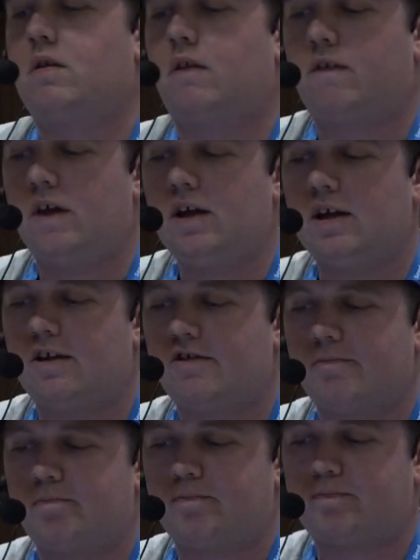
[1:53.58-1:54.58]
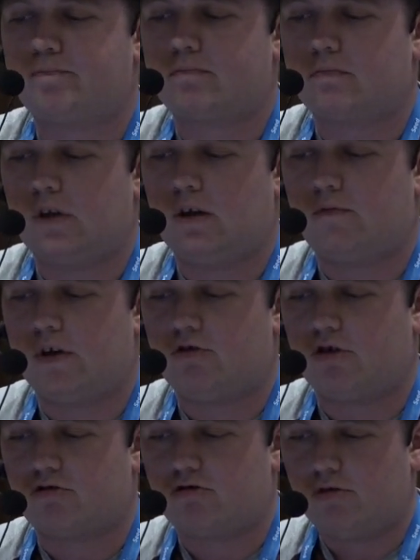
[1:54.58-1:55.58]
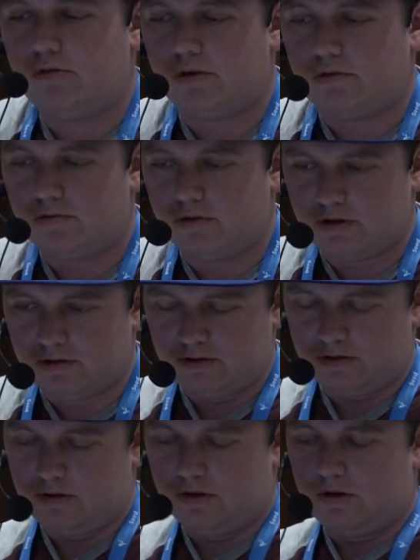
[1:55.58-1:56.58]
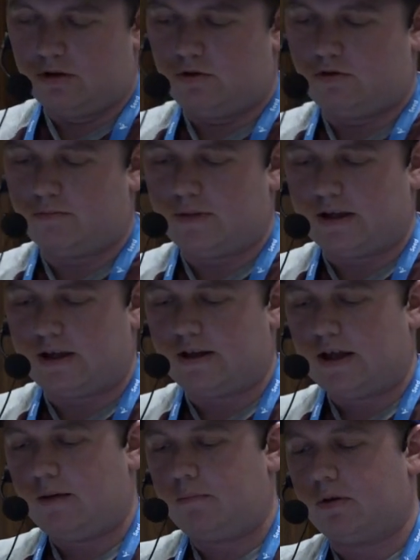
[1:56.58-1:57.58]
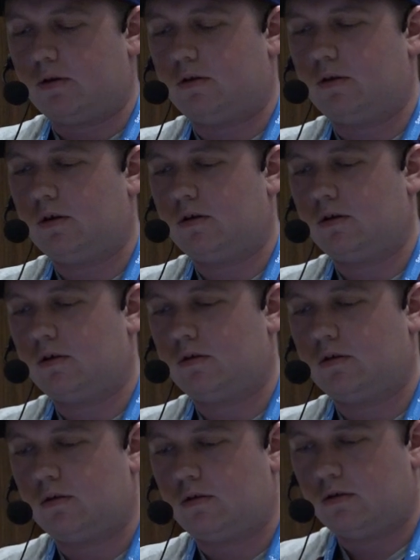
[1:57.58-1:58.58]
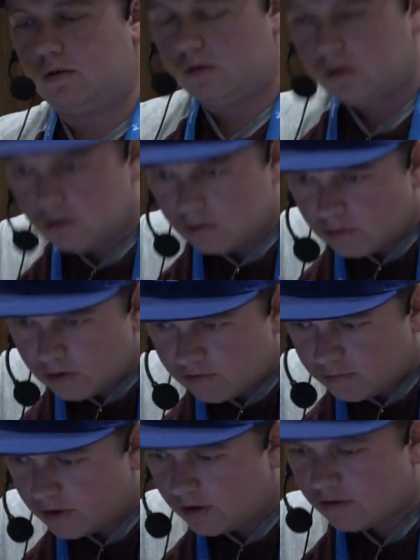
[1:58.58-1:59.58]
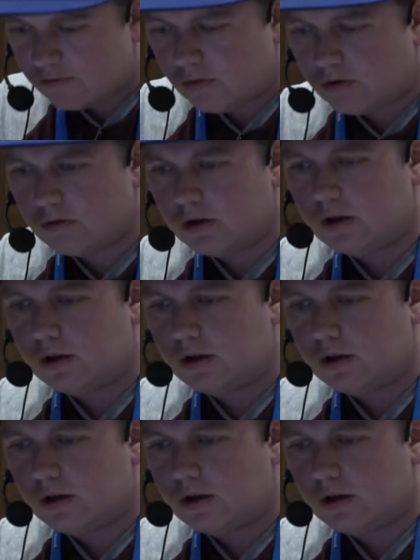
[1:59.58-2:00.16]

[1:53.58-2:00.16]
The thing is, if I just show you to make it happen, ooh, it's pretty small.